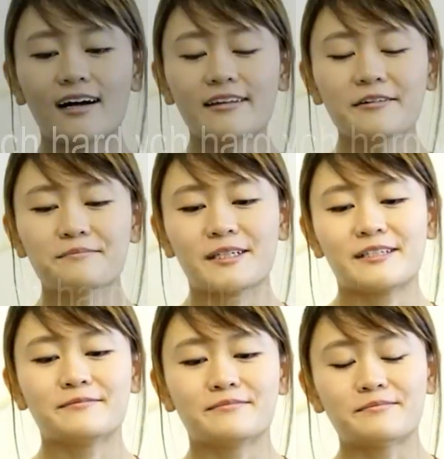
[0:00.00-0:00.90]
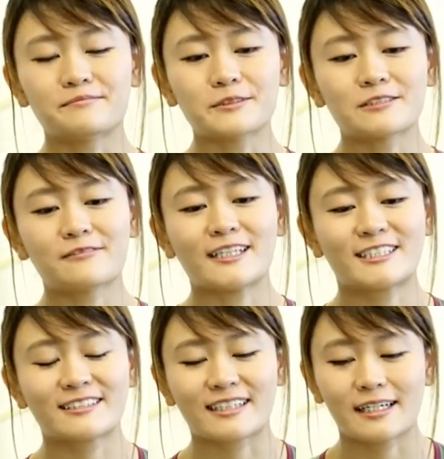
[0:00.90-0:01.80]
I think my
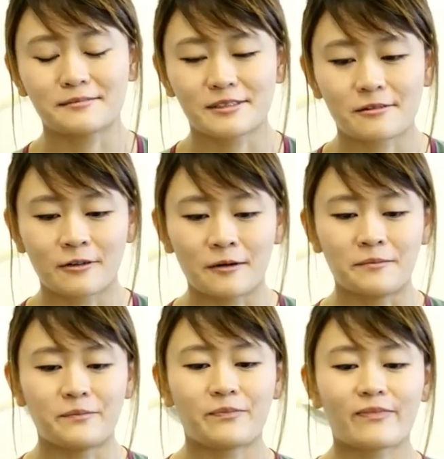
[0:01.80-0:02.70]
motivation comes from